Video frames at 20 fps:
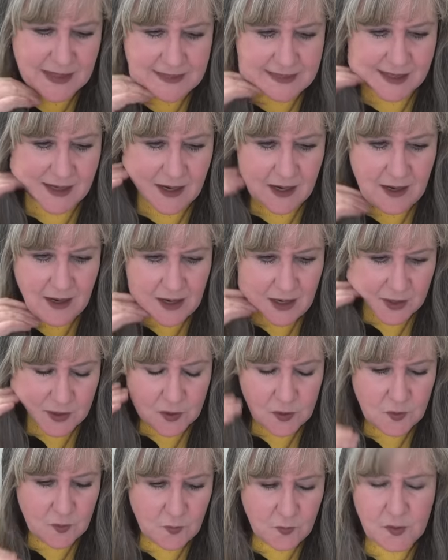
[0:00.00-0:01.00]
there
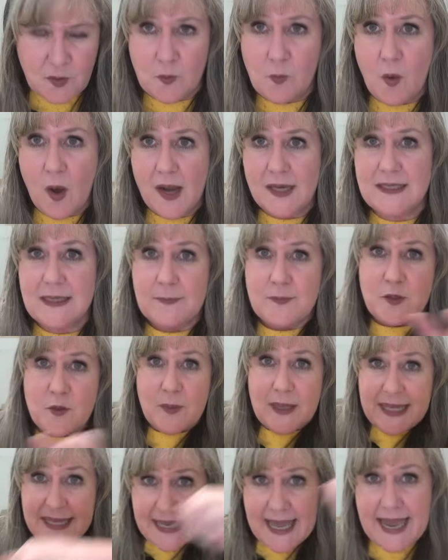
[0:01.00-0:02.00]
you you walked up to
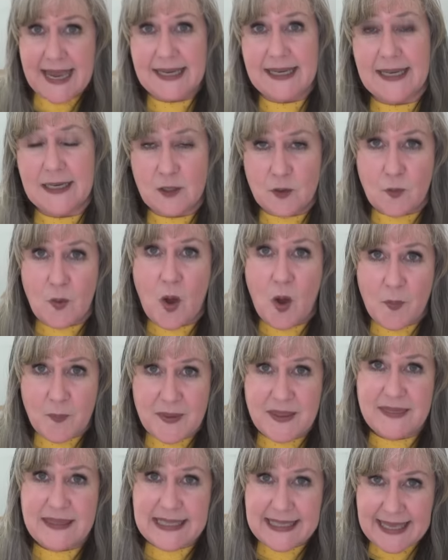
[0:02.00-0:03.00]
a gate and you
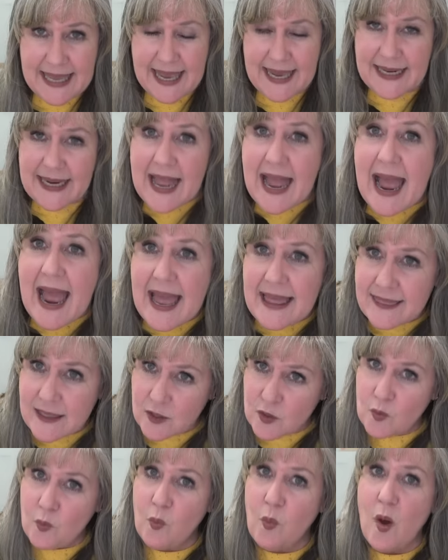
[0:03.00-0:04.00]
opened the gate and
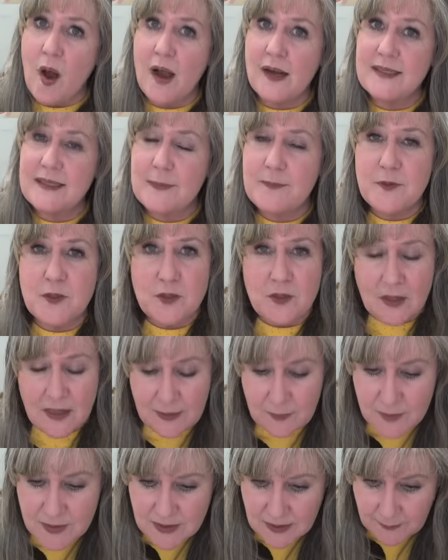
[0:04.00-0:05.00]
then you walked up to
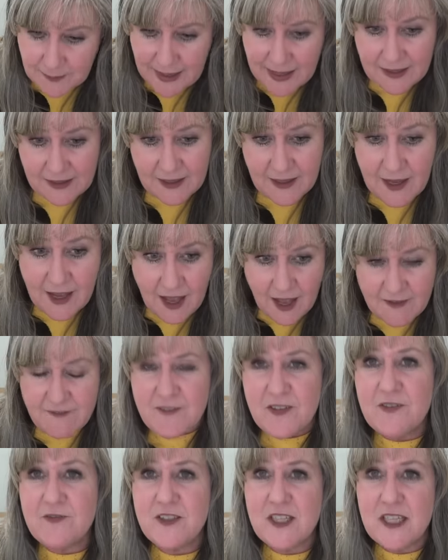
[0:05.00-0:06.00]
it was about a, a
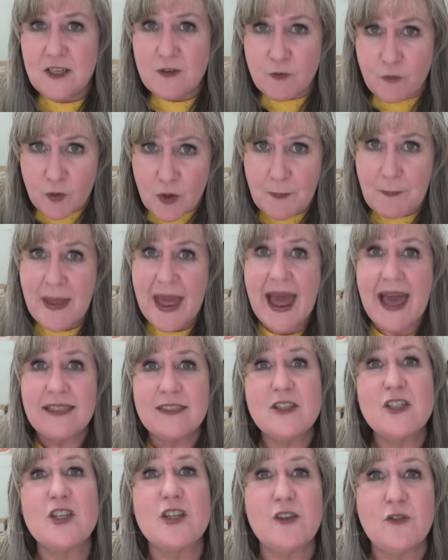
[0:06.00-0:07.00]
15 foot
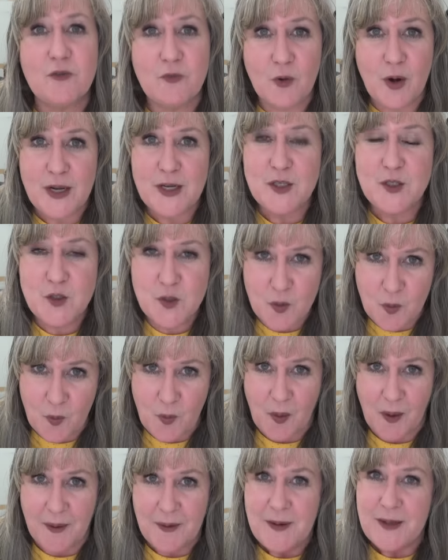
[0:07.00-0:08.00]
path to the front
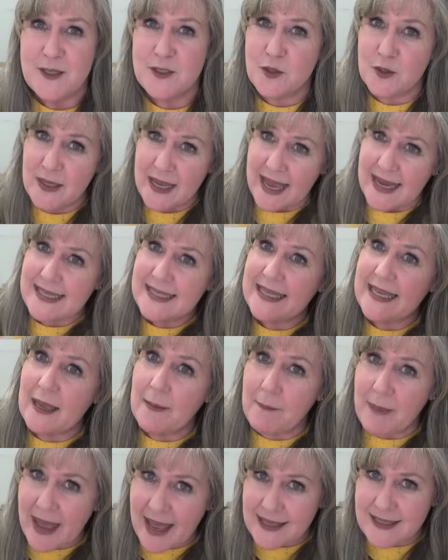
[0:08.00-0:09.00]
door so you had to
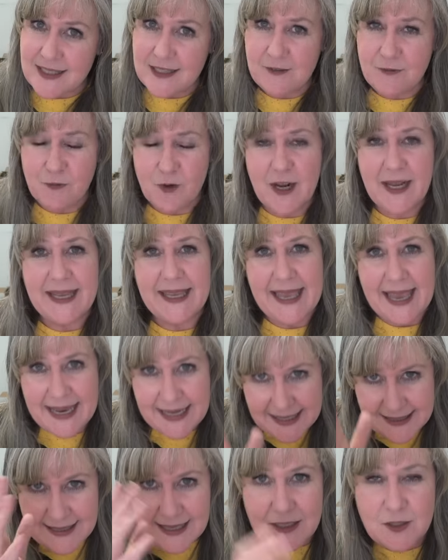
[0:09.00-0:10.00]
get past the front gate
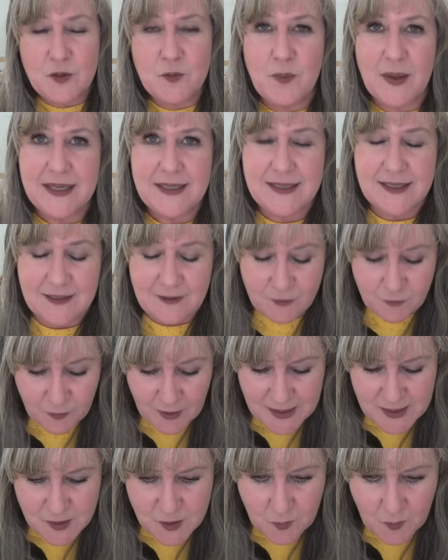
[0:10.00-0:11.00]
and then you went to the
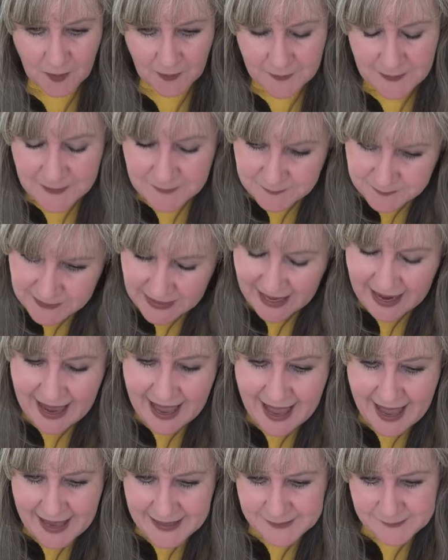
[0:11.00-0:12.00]
front door
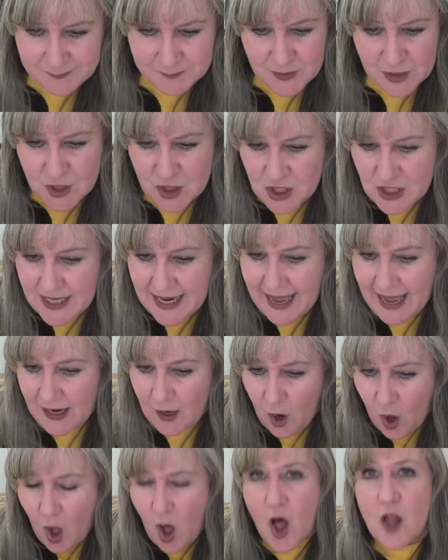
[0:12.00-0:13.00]
and she had
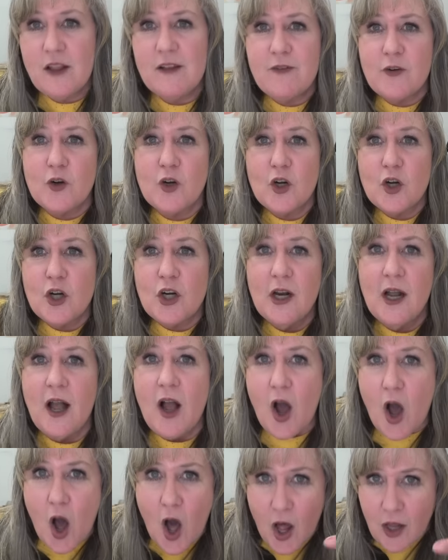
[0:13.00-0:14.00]
all of her
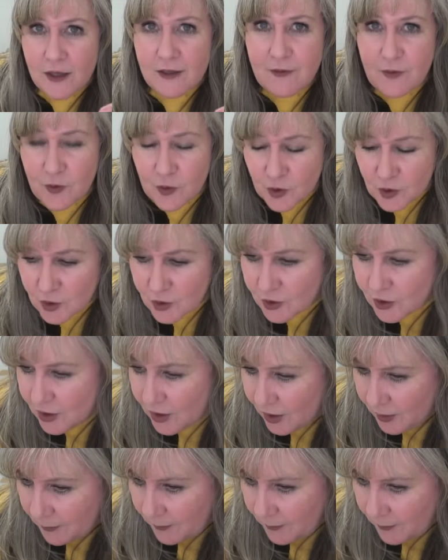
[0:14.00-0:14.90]
all of her